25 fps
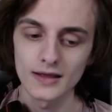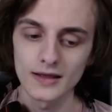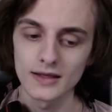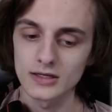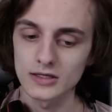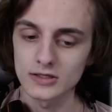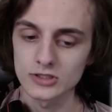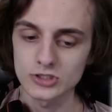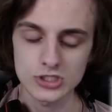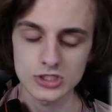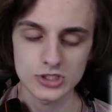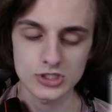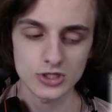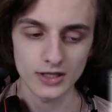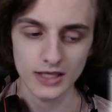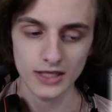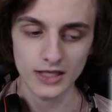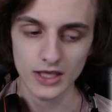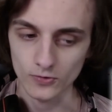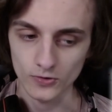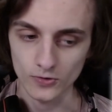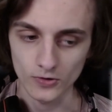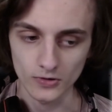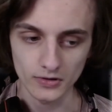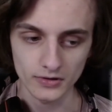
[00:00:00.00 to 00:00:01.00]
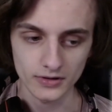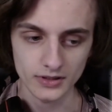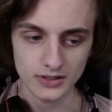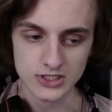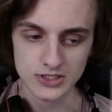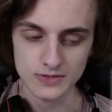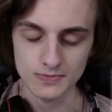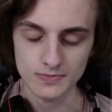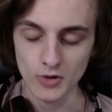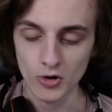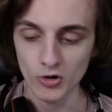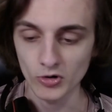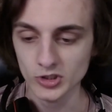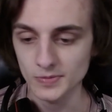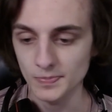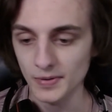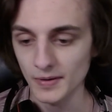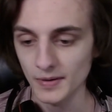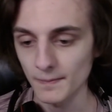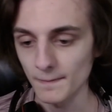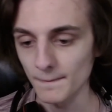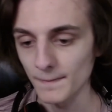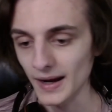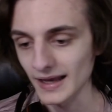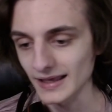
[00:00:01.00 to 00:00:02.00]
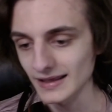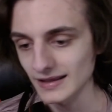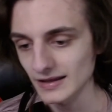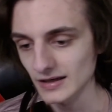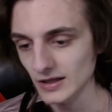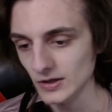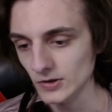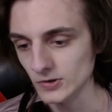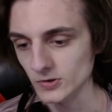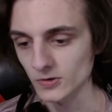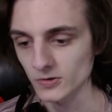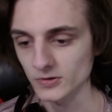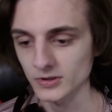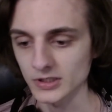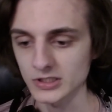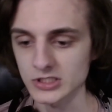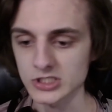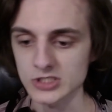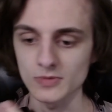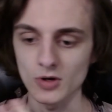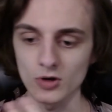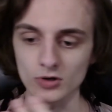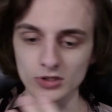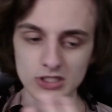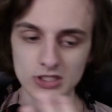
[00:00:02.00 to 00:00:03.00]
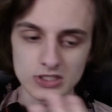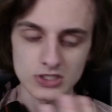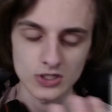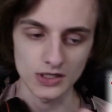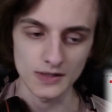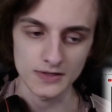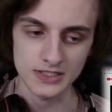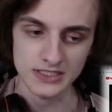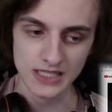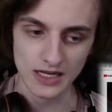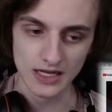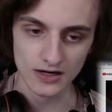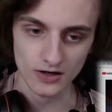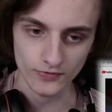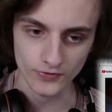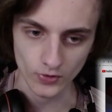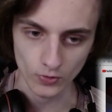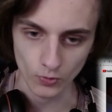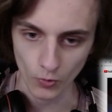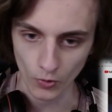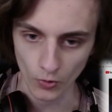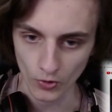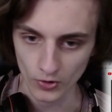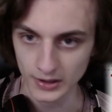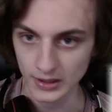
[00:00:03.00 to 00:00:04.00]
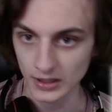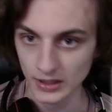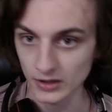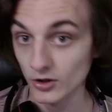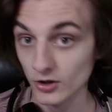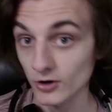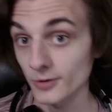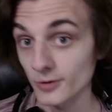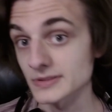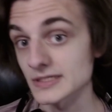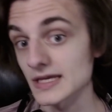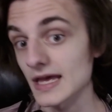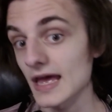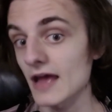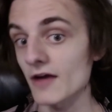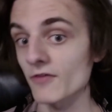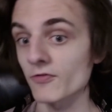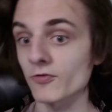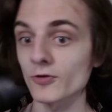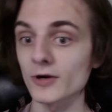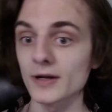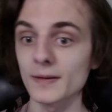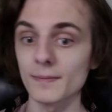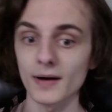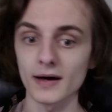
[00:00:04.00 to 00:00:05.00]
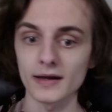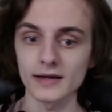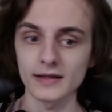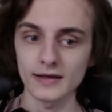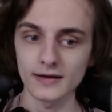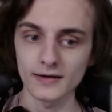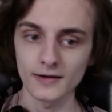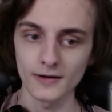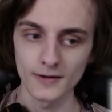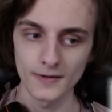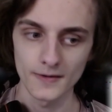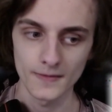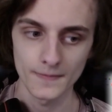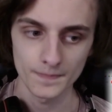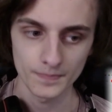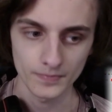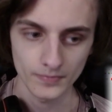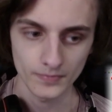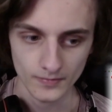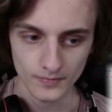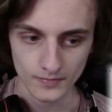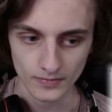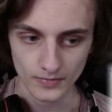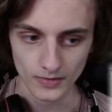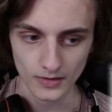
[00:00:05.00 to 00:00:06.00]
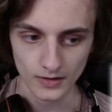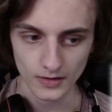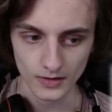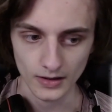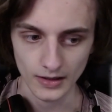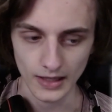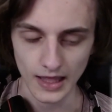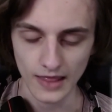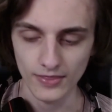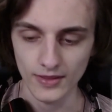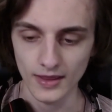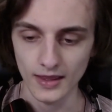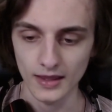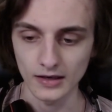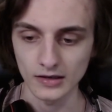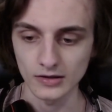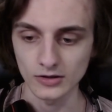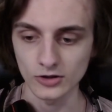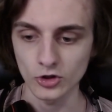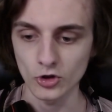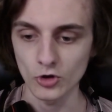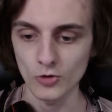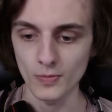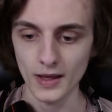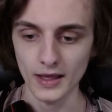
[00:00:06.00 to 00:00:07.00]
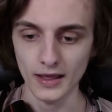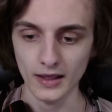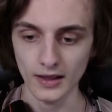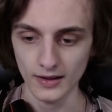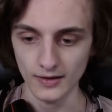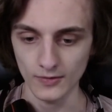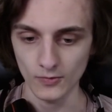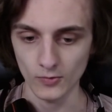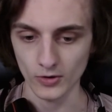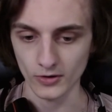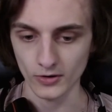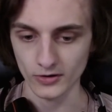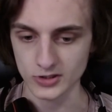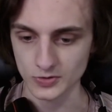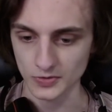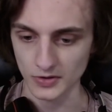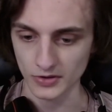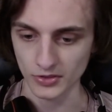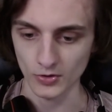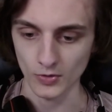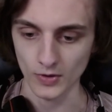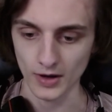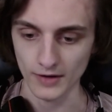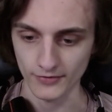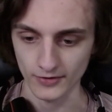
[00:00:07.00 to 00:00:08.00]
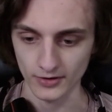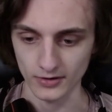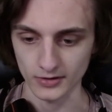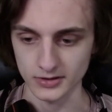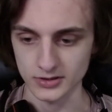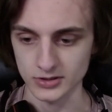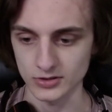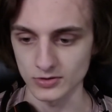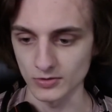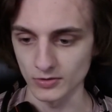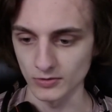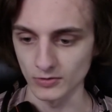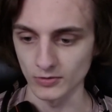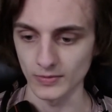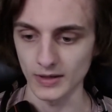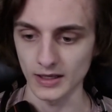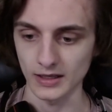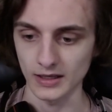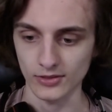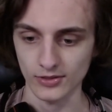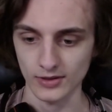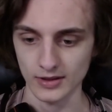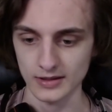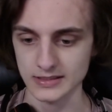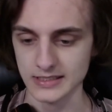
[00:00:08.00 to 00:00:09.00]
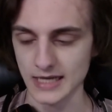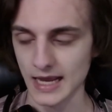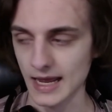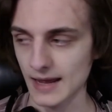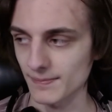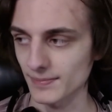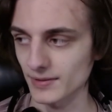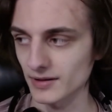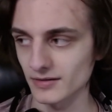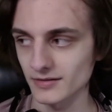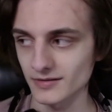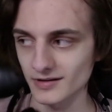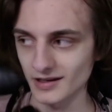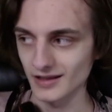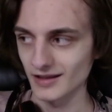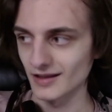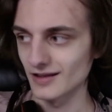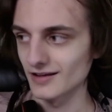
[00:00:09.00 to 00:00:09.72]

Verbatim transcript: She's gonna get rolled and smoked, but by getting rolled and smoked is gonna set off a warning alarm to everybody and then Kyubey works with whoever to make things happen.